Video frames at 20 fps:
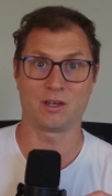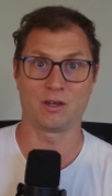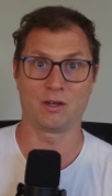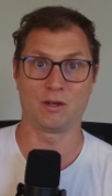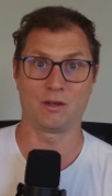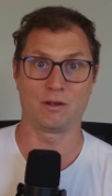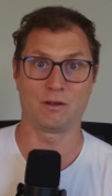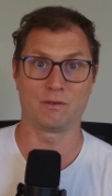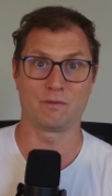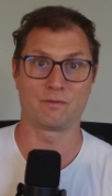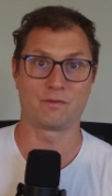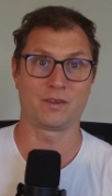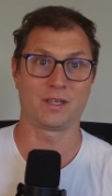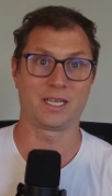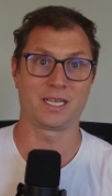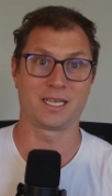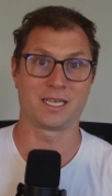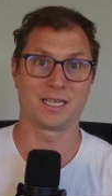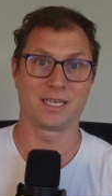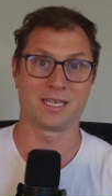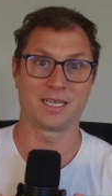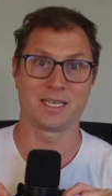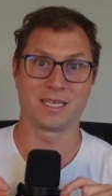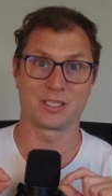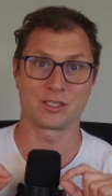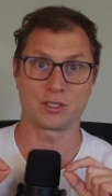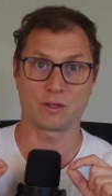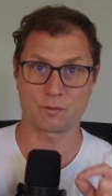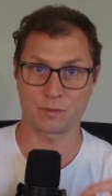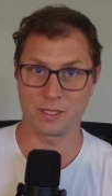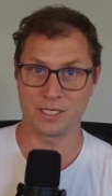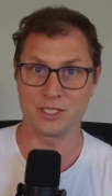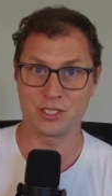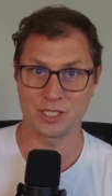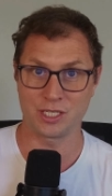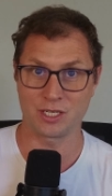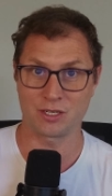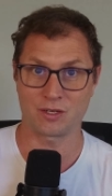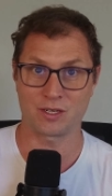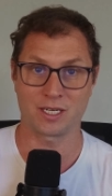of uh, software
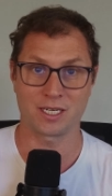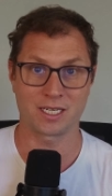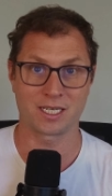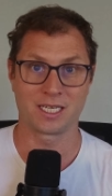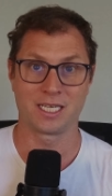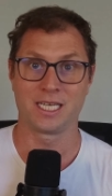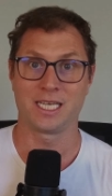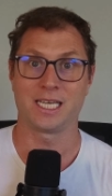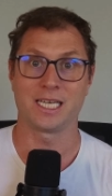engineering.